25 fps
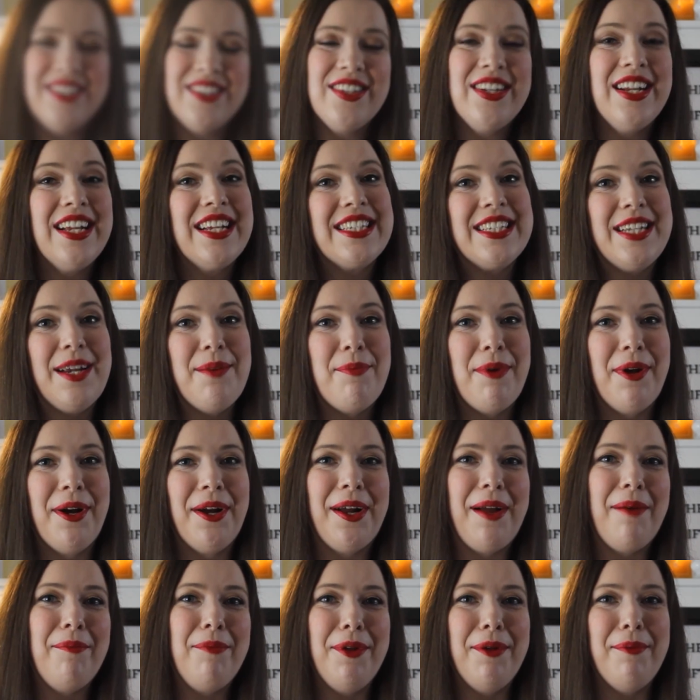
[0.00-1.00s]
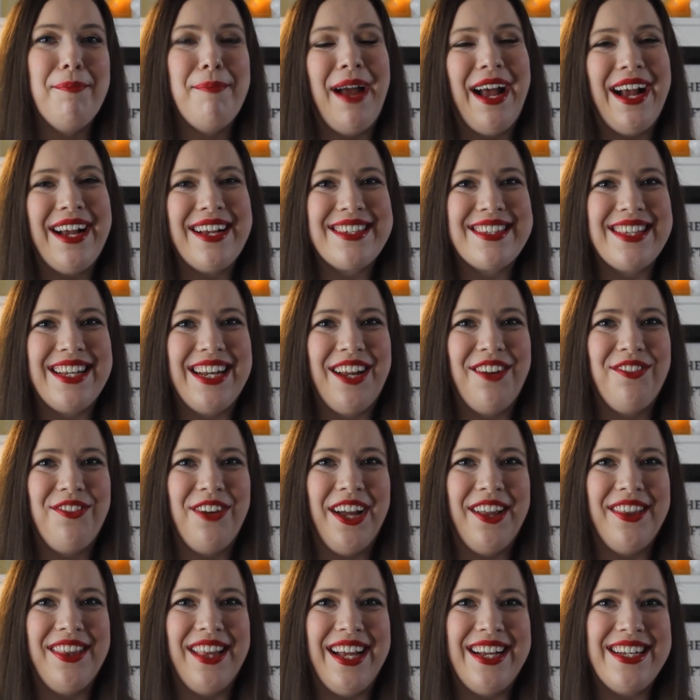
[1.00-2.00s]
So next up are a couple of bags that I
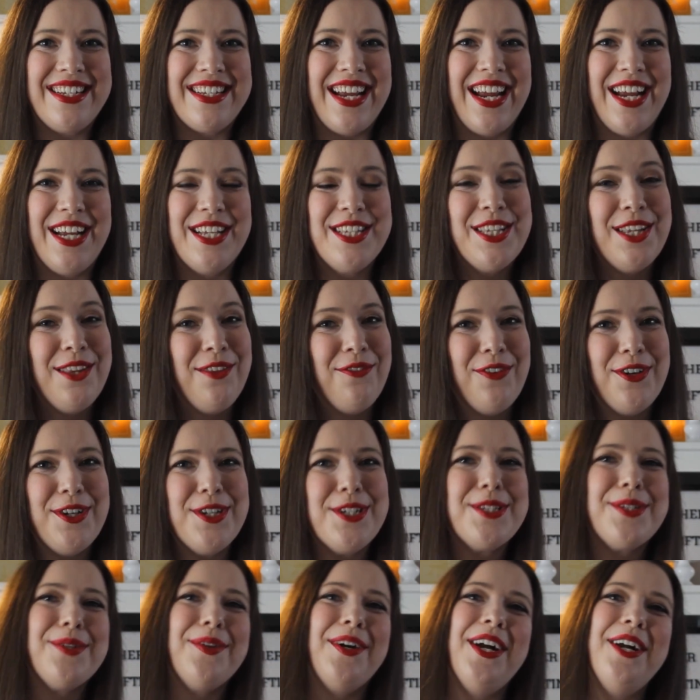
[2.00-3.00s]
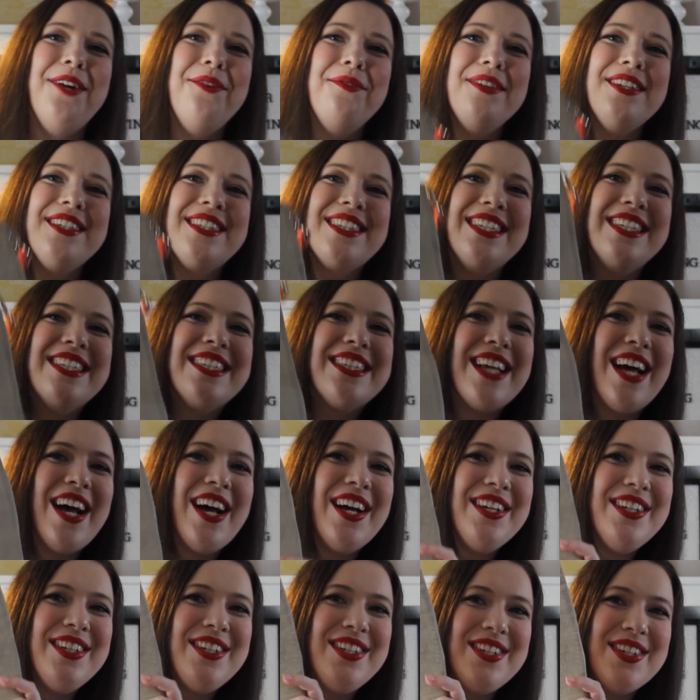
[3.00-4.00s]
found that day. So the first one was this
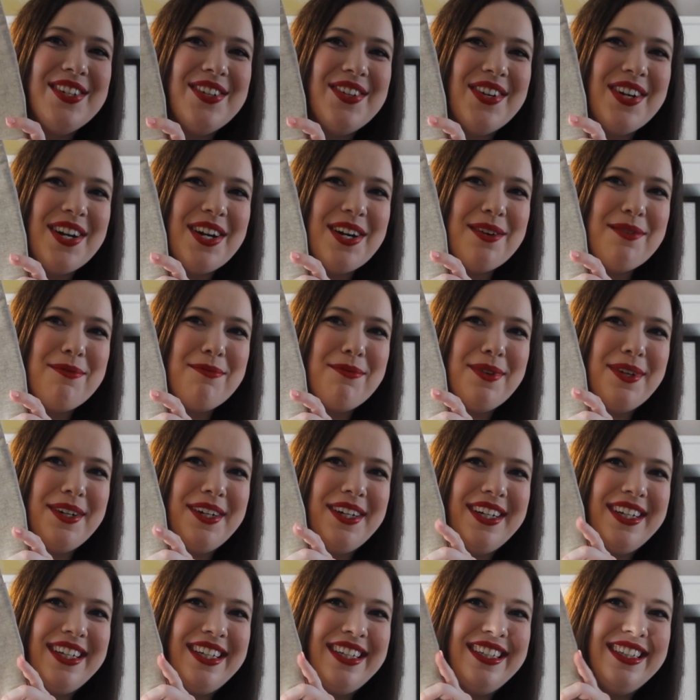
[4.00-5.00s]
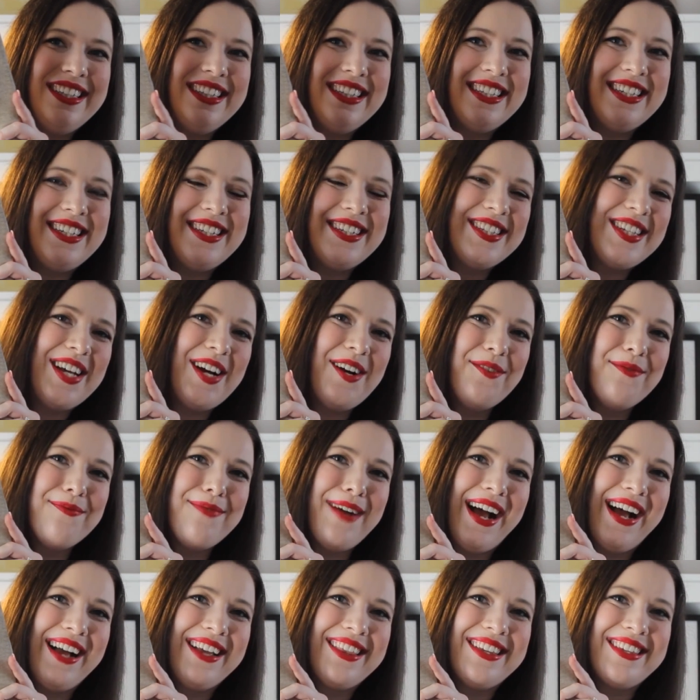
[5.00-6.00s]
adorable little tote
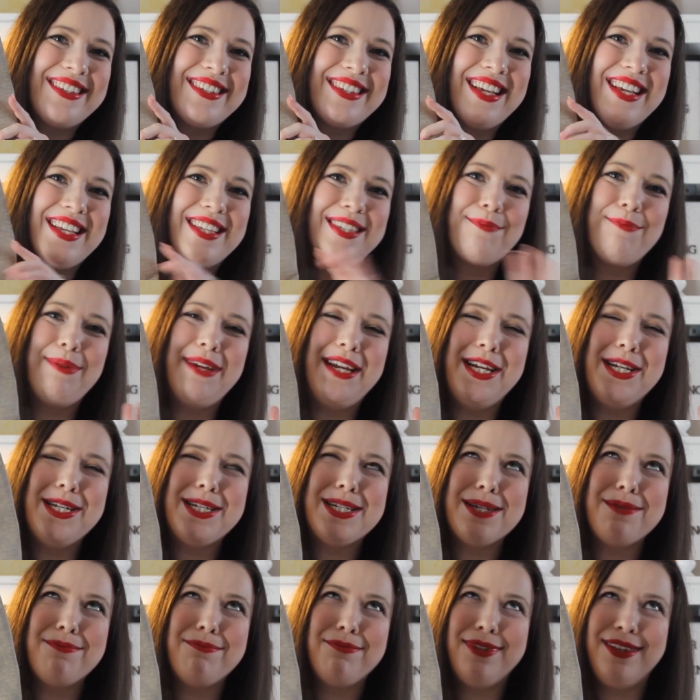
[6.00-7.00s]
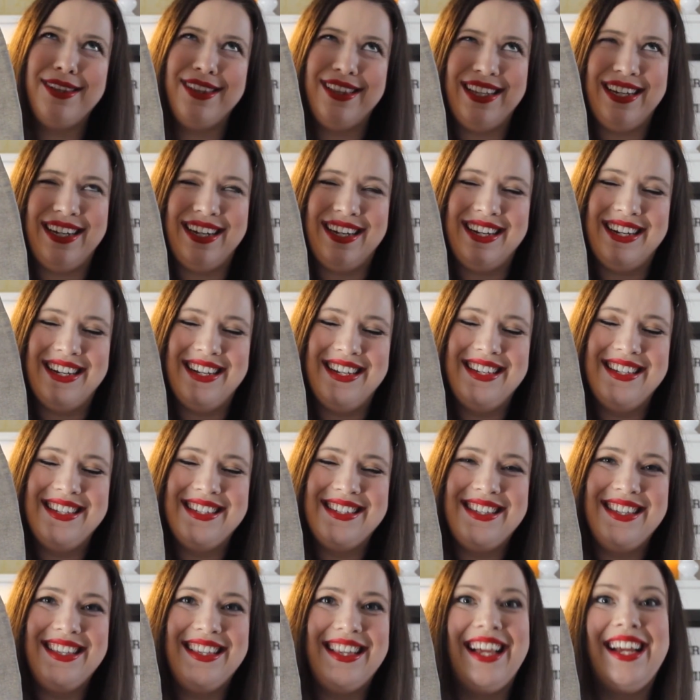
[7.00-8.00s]
bag that says beach please.
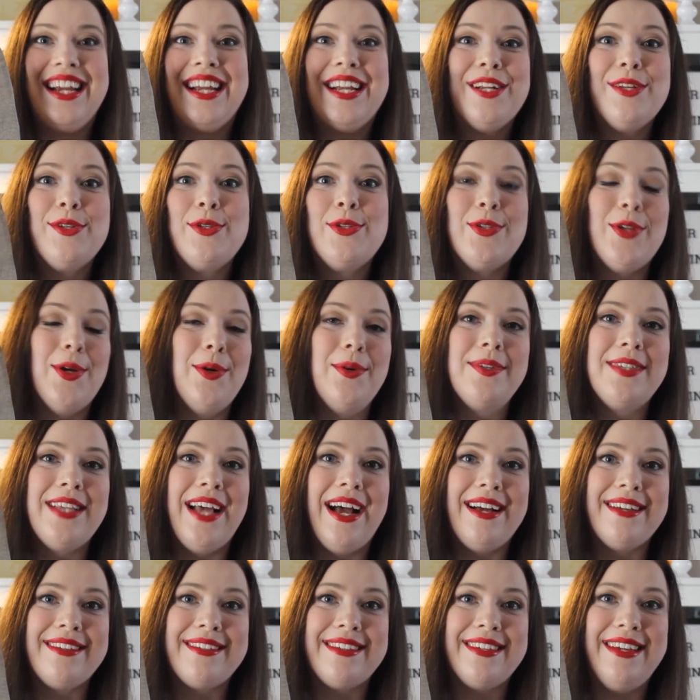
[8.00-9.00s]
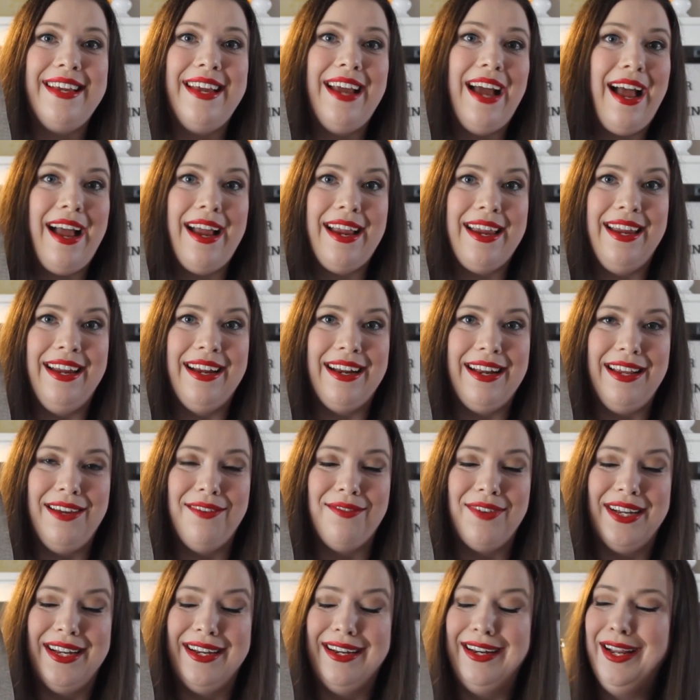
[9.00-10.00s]
Like, it is so sassy, I can't
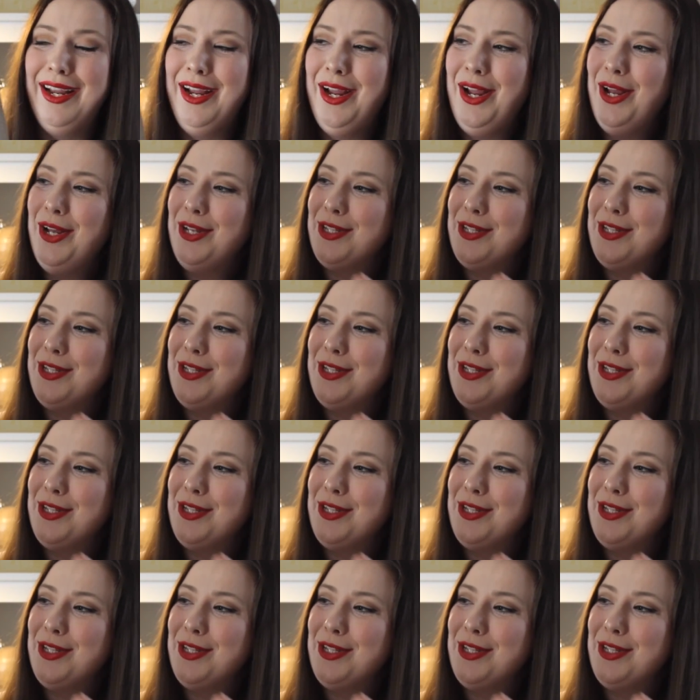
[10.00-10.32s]
even.